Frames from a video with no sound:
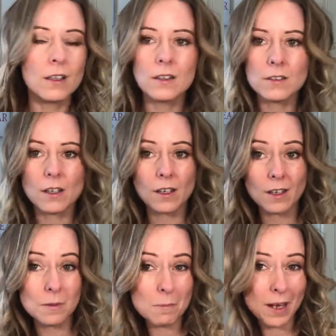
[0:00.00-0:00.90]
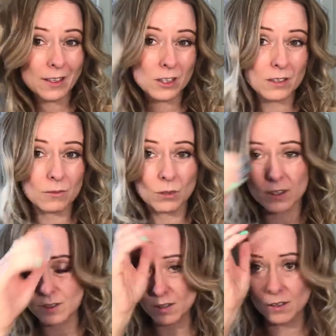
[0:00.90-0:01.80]
So you can imagine what it's
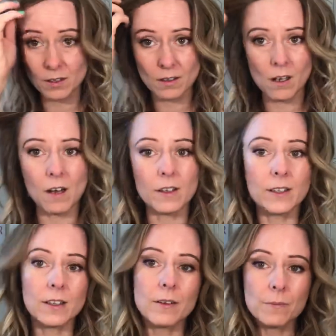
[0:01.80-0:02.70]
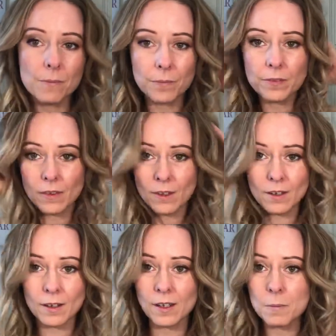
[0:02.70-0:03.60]
going to look like
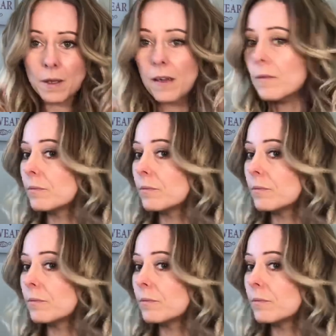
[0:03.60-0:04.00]
in a bit.